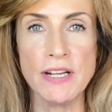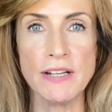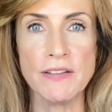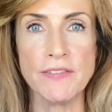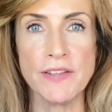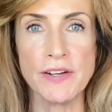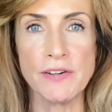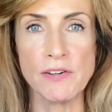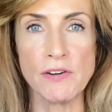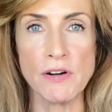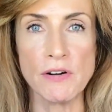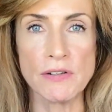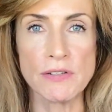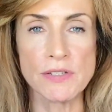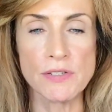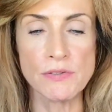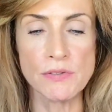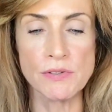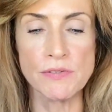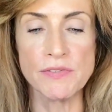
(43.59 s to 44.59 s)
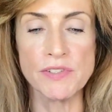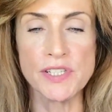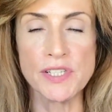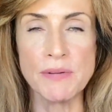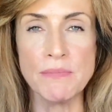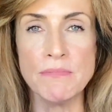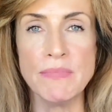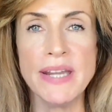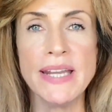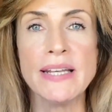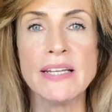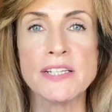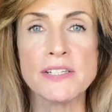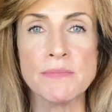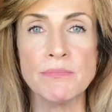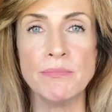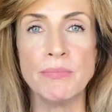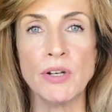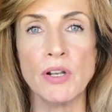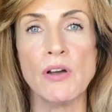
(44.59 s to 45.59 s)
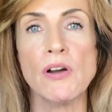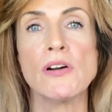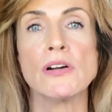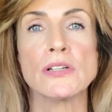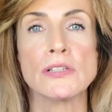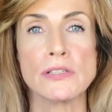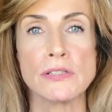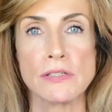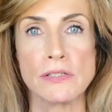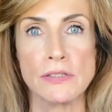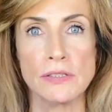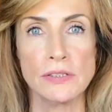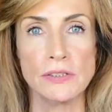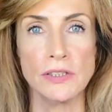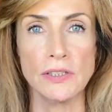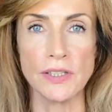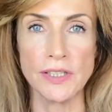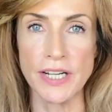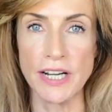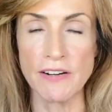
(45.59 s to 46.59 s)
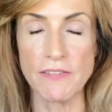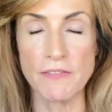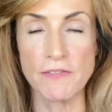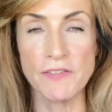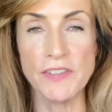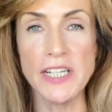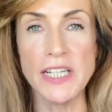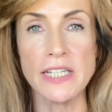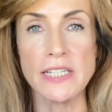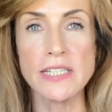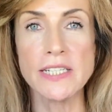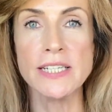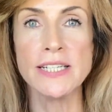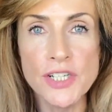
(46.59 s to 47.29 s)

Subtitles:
there are sort of cement blocks on our feet.